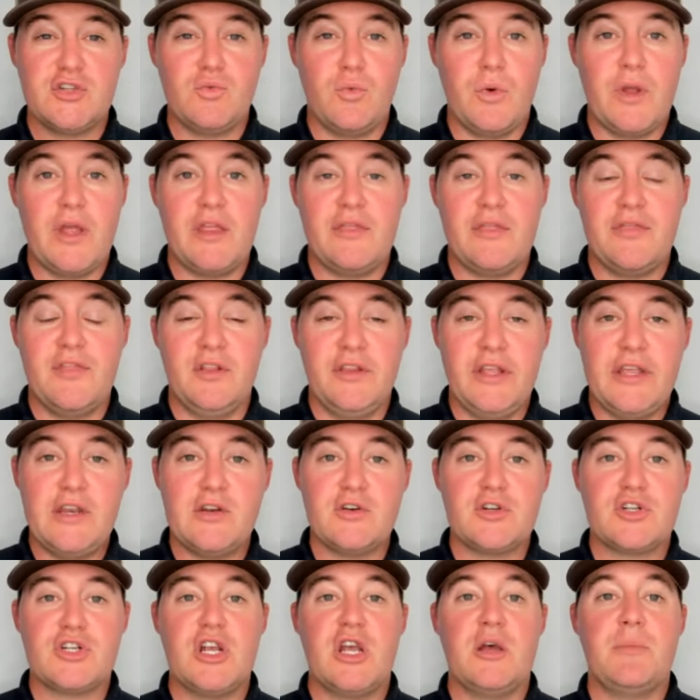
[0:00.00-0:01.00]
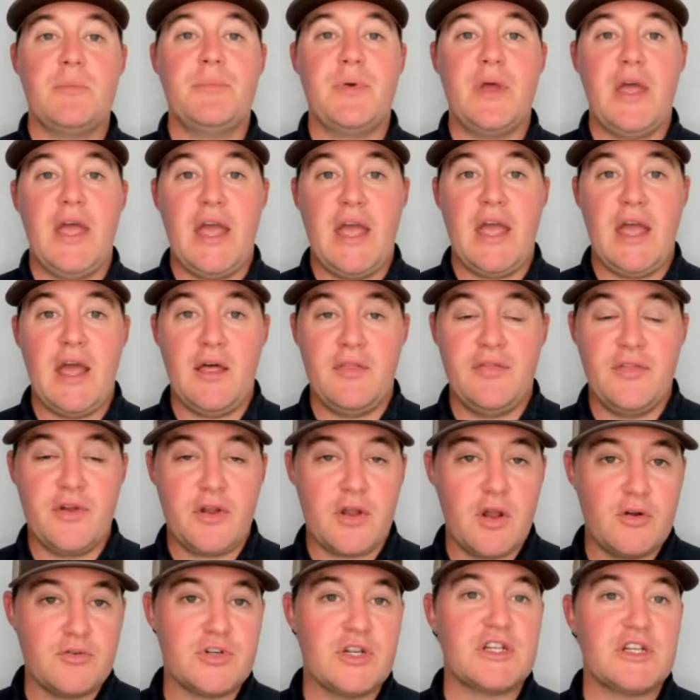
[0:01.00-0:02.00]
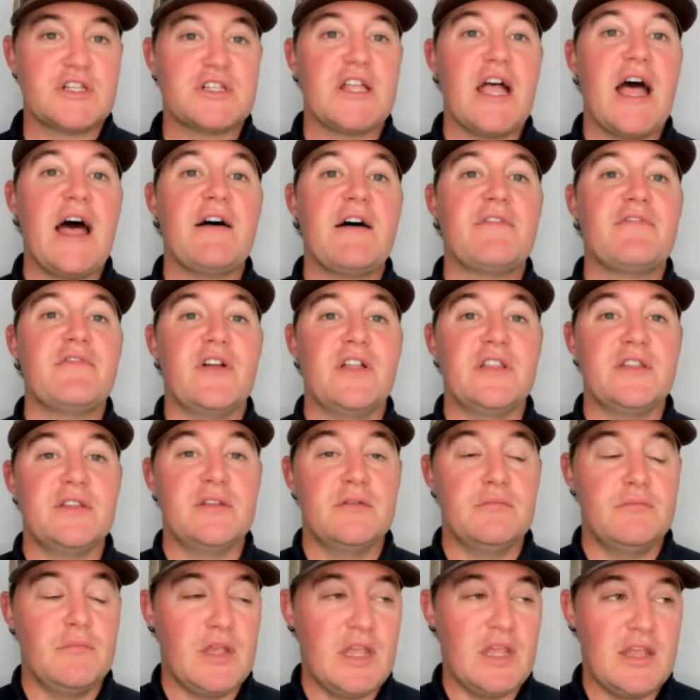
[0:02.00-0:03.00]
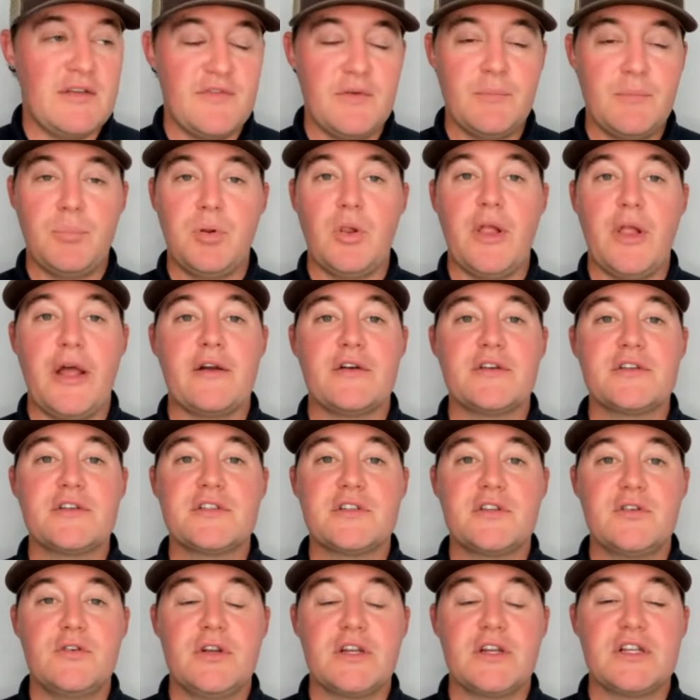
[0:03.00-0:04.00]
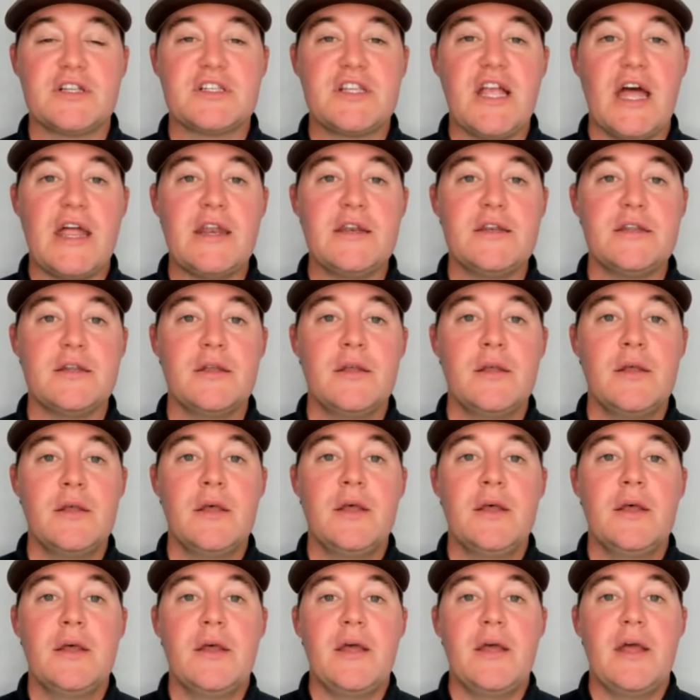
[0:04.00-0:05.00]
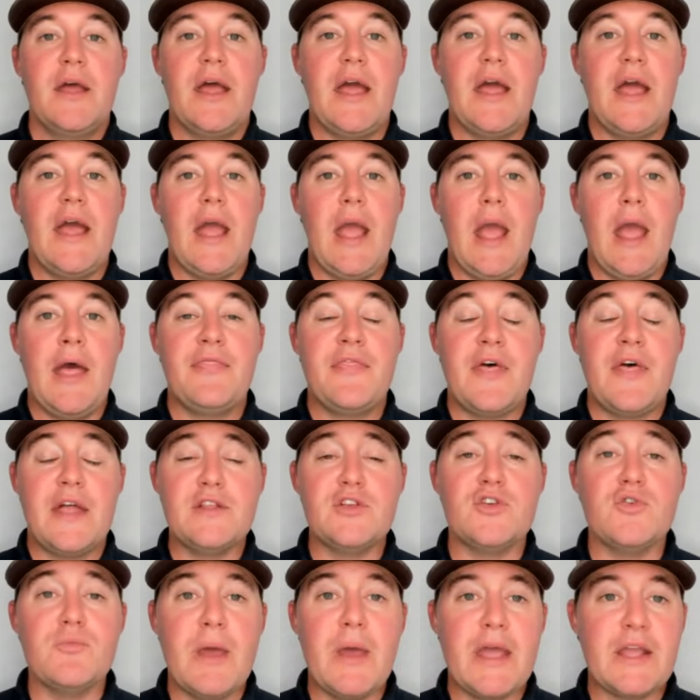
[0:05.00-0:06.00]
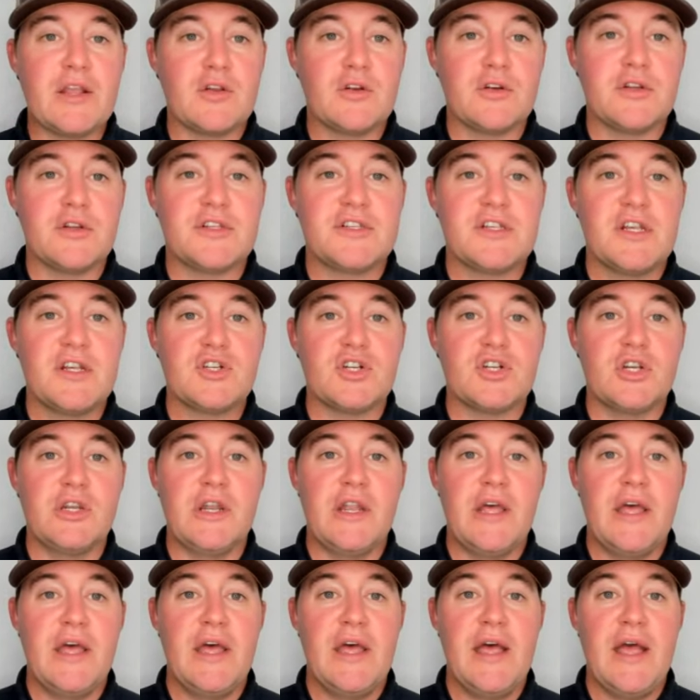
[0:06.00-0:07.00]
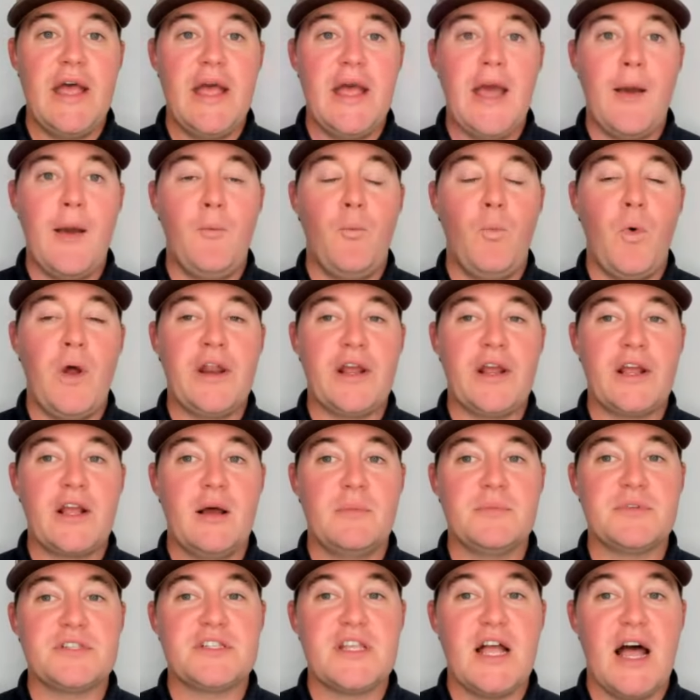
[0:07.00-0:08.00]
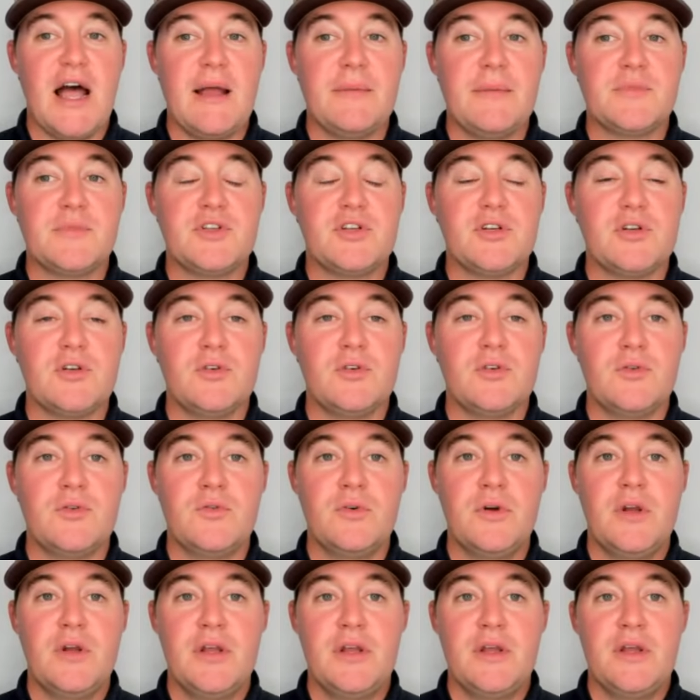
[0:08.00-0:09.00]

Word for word: with the leadership and the coaching staff and even players to an extent. And then you make your decision. And when it comes time to